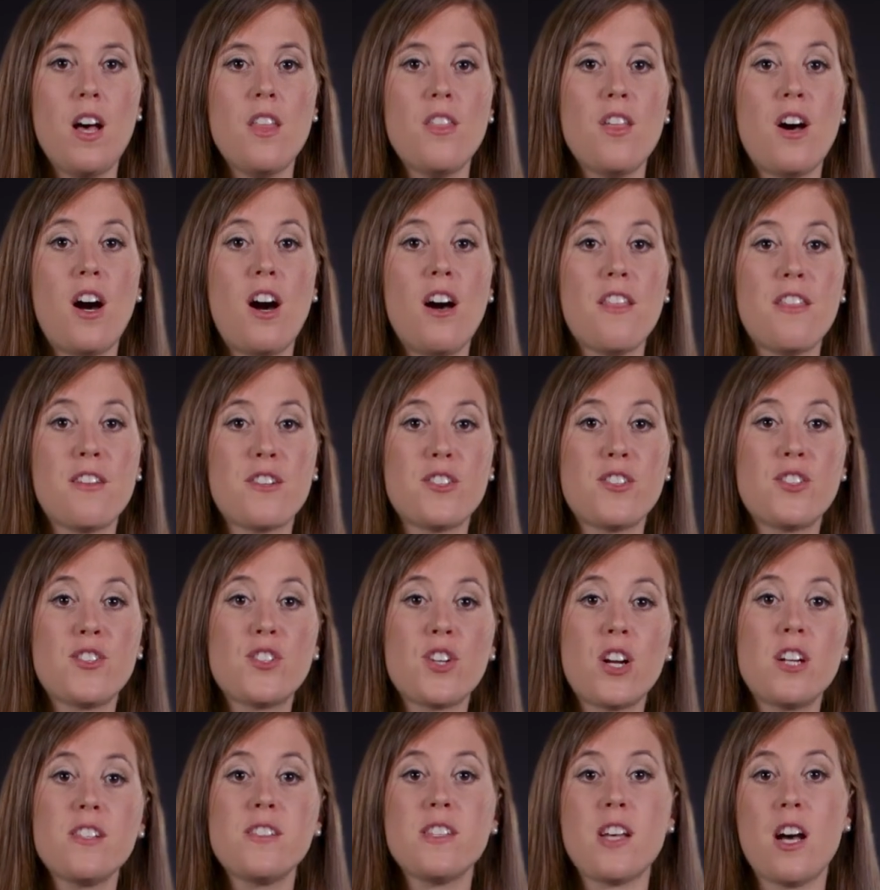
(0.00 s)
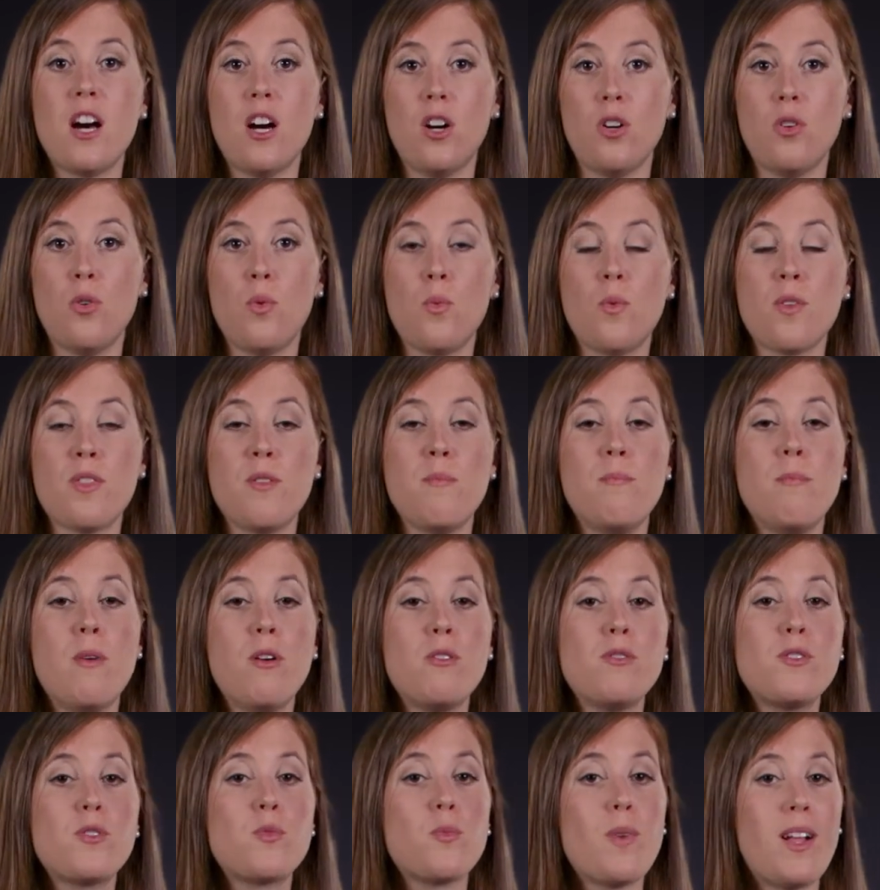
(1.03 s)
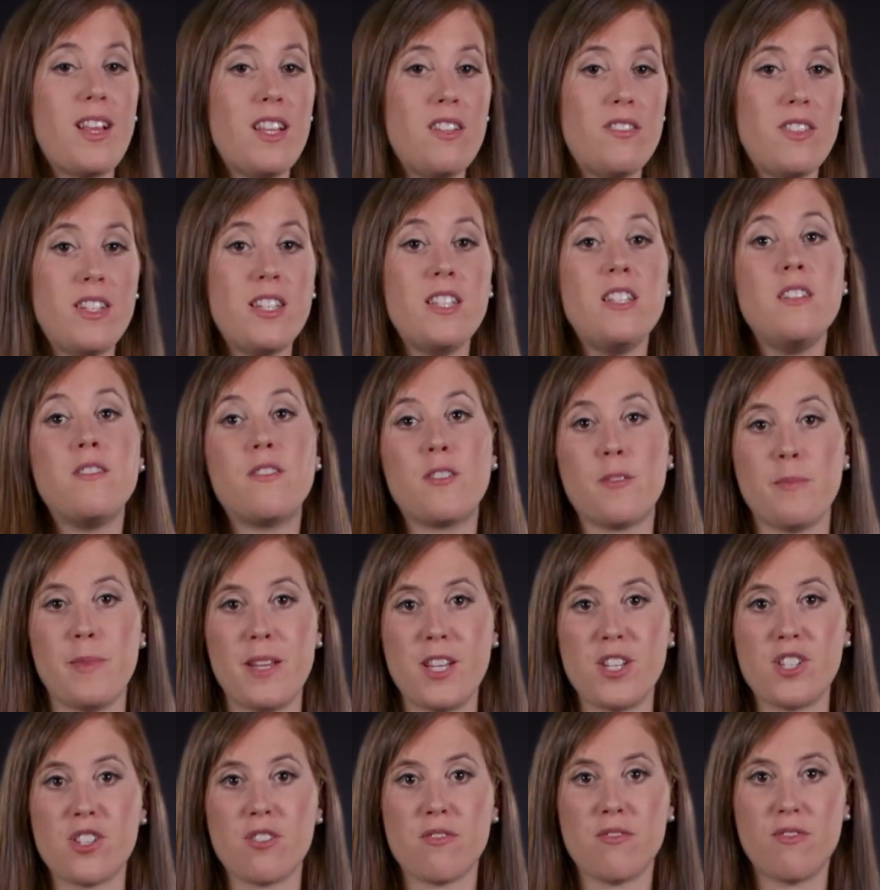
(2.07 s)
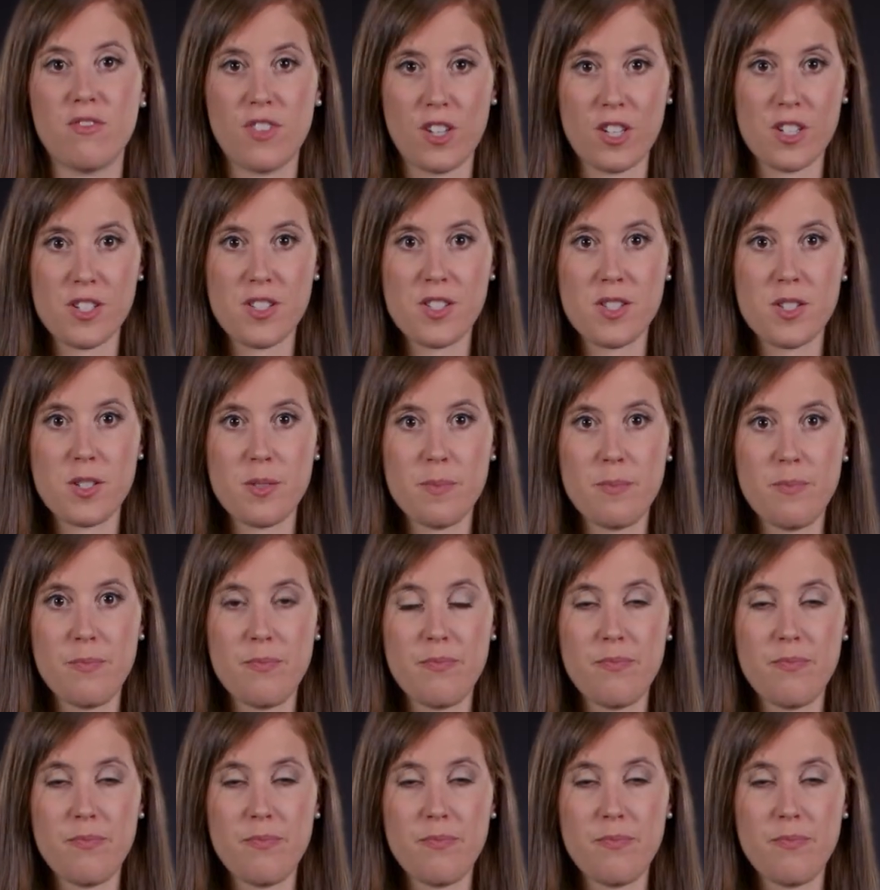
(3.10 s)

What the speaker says: The author starts out with the most relevant information first.